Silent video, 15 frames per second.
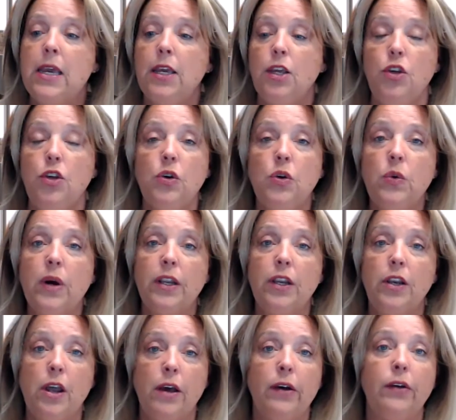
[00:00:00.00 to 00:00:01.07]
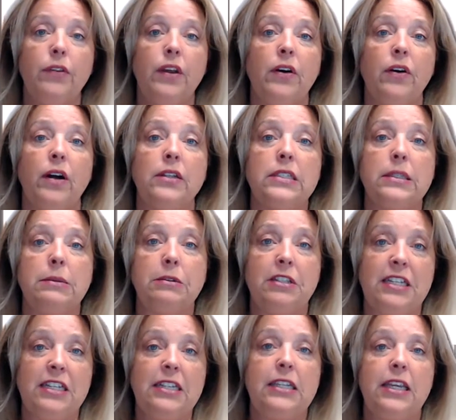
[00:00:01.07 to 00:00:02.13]
You want to know there are some
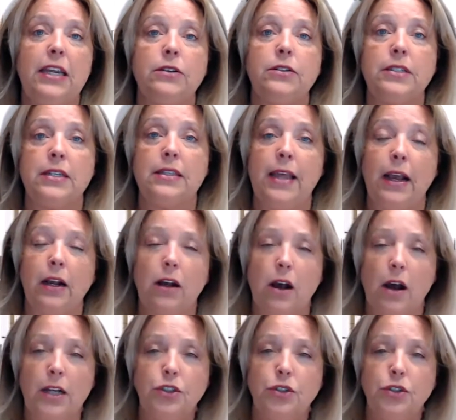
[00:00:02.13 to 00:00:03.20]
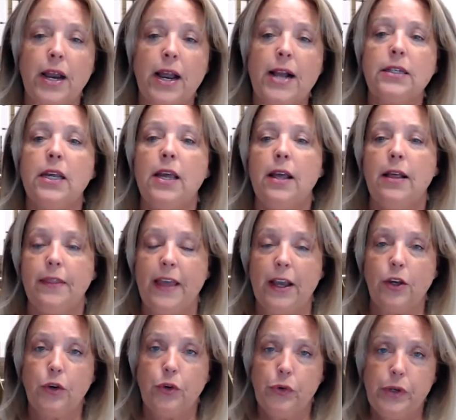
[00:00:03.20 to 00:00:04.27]
details in that contract
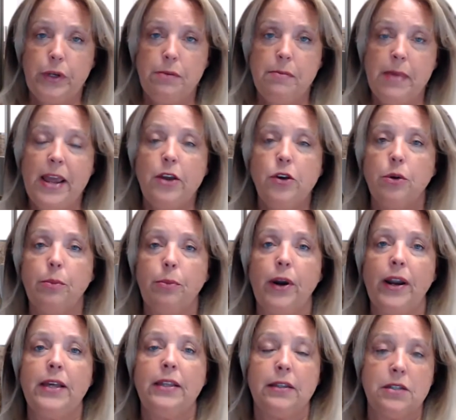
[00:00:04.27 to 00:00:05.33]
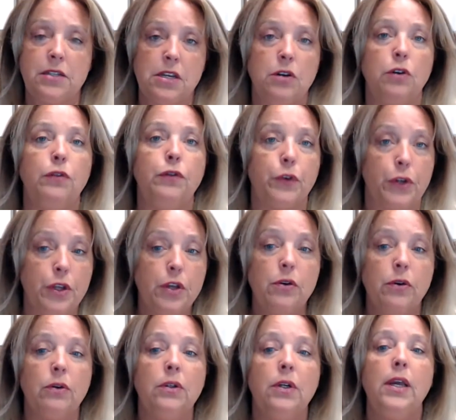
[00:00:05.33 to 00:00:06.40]
that could make or break the deal for
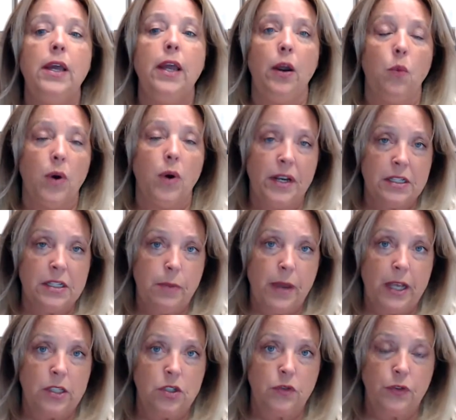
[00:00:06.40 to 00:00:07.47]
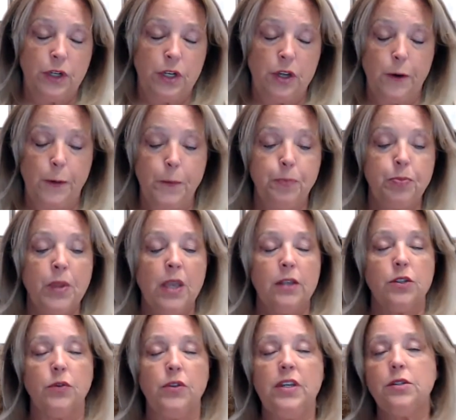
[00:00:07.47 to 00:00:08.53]
you and what is best for you.
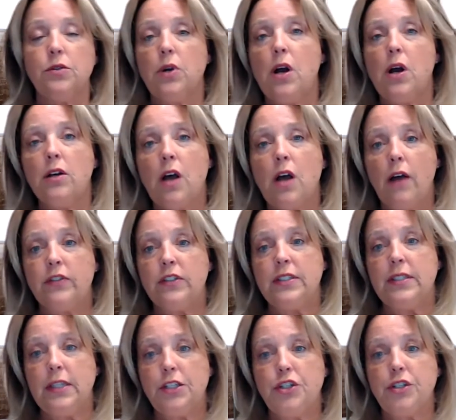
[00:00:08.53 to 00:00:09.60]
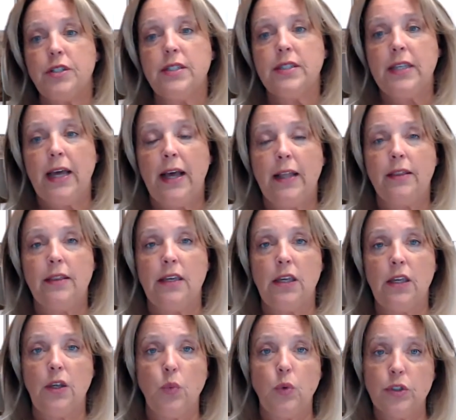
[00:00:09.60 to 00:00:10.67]
So these are all conversations that
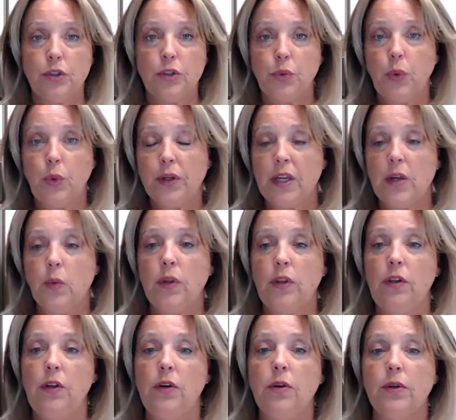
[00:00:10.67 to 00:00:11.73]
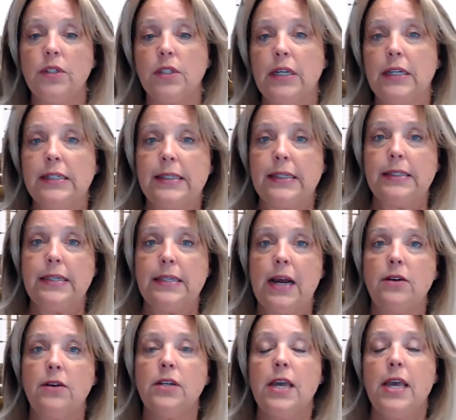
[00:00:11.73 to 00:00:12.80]
the realtor working with you is going to sit
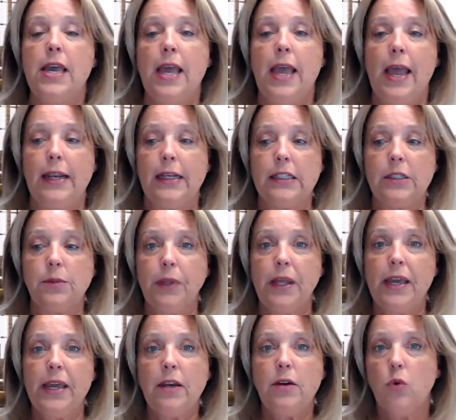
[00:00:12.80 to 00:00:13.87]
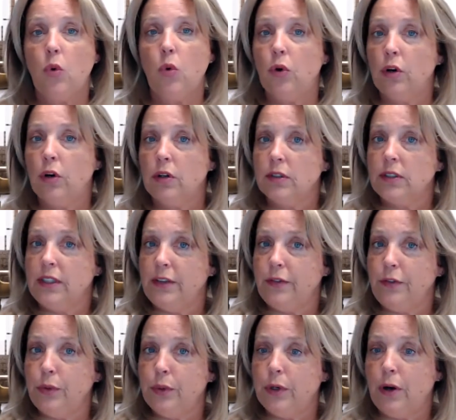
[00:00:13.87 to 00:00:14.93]
down and explain, or give
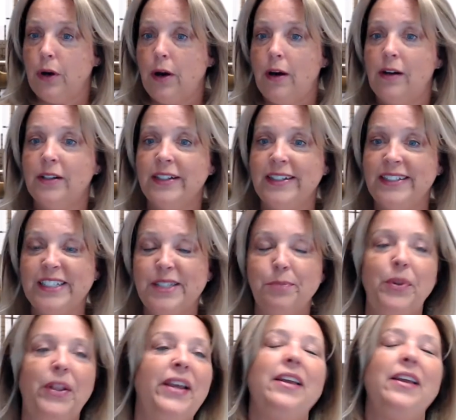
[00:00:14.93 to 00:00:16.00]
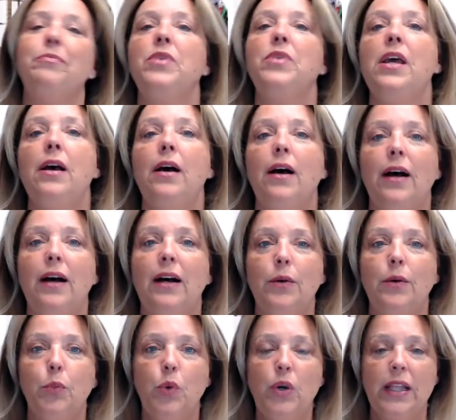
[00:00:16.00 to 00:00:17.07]
you a call and explain.
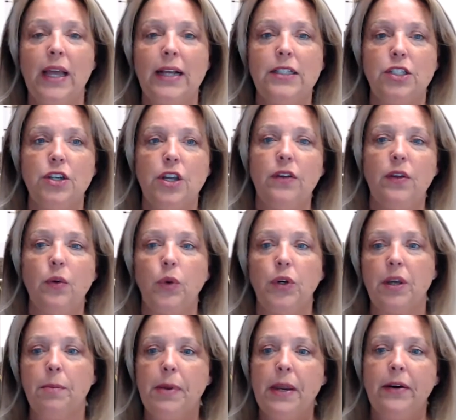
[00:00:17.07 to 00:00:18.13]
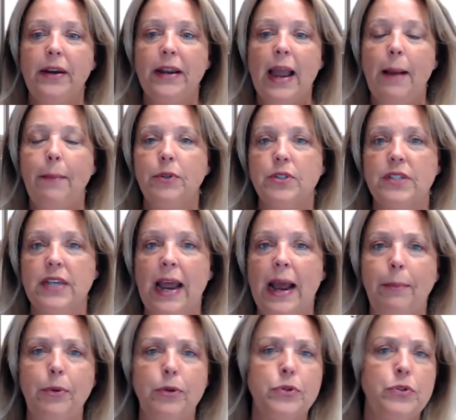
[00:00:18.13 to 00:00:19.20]
We like to know that we're comparing apples to
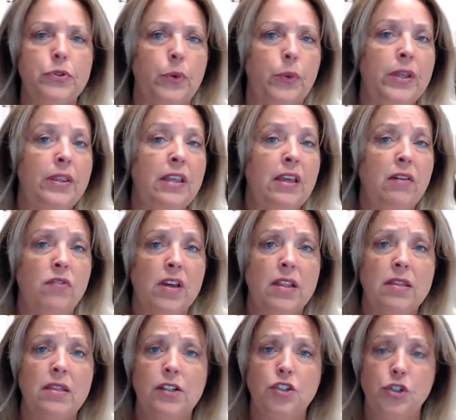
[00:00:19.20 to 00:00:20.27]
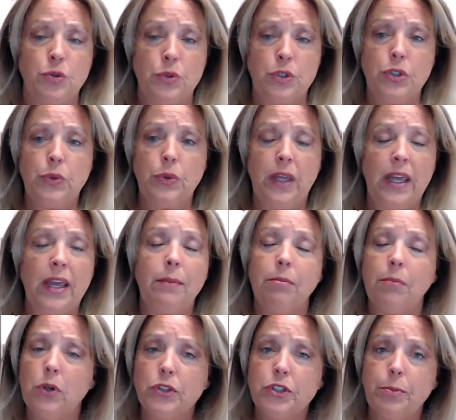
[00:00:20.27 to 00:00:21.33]
apples. So in the event that you do get
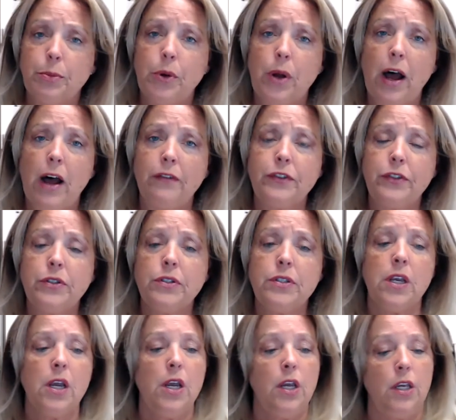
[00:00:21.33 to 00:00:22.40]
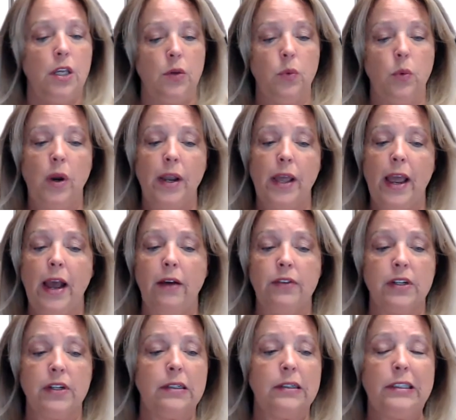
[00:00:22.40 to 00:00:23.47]
multiple offers, you want to have
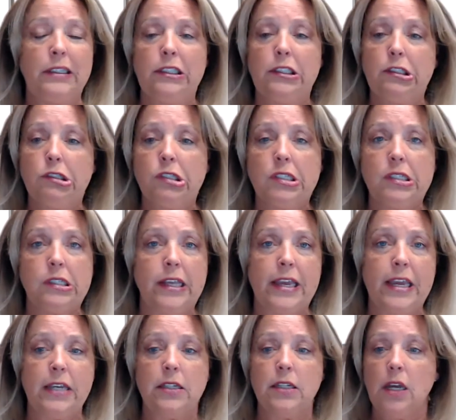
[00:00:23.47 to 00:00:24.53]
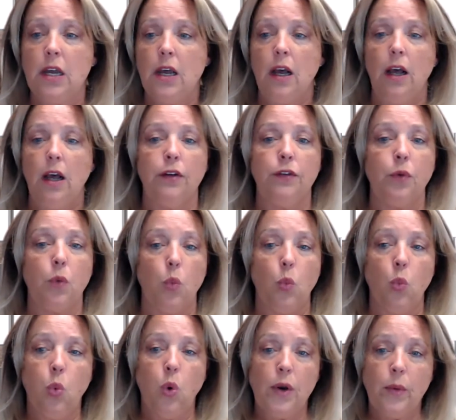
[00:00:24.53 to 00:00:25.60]
a clear slate of
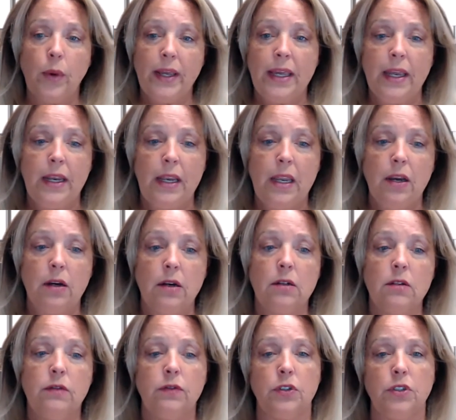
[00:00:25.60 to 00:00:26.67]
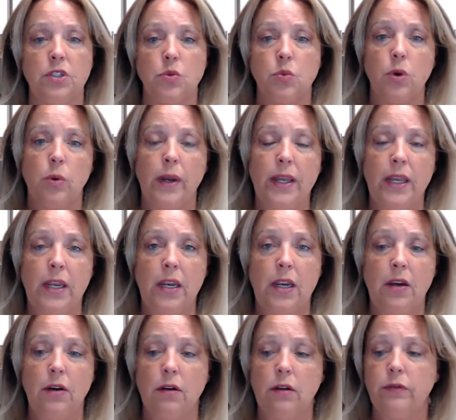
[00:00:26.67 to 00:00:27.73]
what do I get here versus what do I get
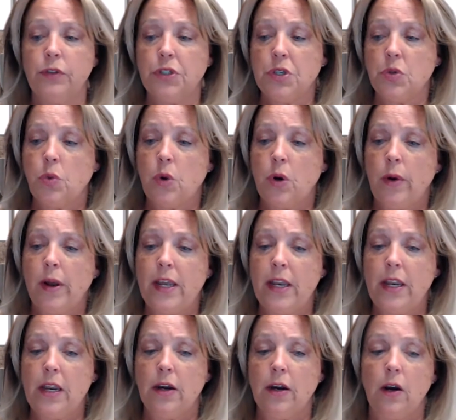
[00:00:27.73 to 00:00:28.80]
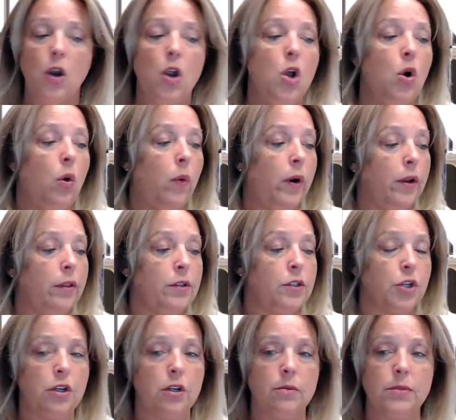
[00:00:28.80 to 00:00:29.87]
here versus what do I get here. What are the
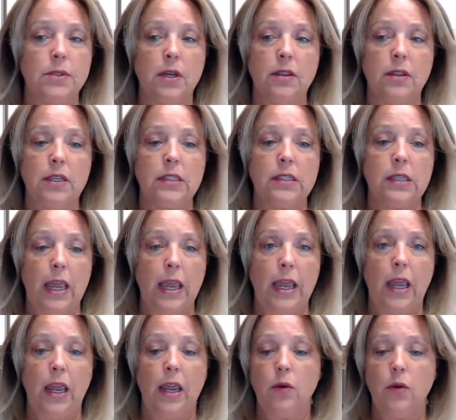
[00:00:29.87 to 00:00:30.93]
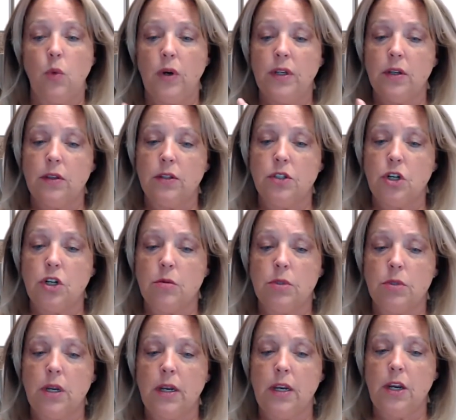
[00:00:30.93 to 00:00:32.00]
terms on this A? What are the terms
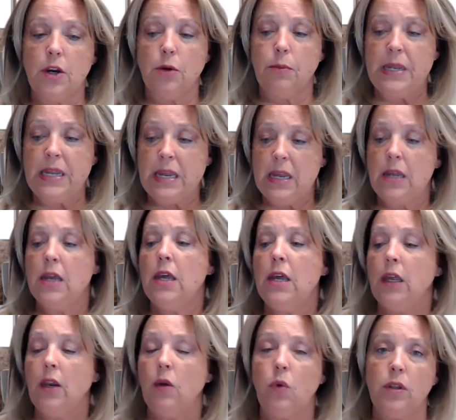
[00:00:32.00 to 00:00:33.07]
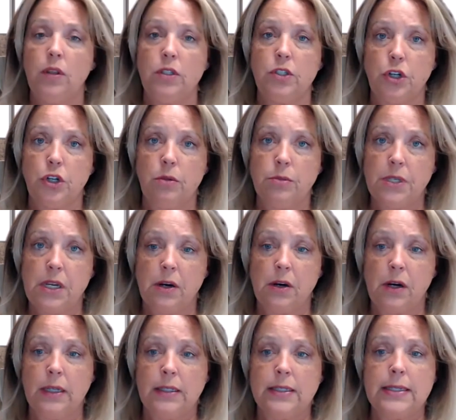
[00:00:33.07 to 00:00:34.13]
on here B? And what are the terms here
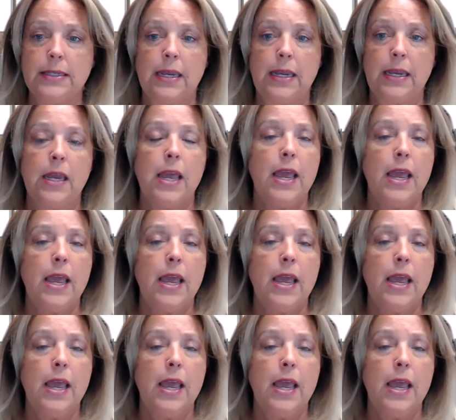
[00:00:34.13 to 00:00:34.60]
on C?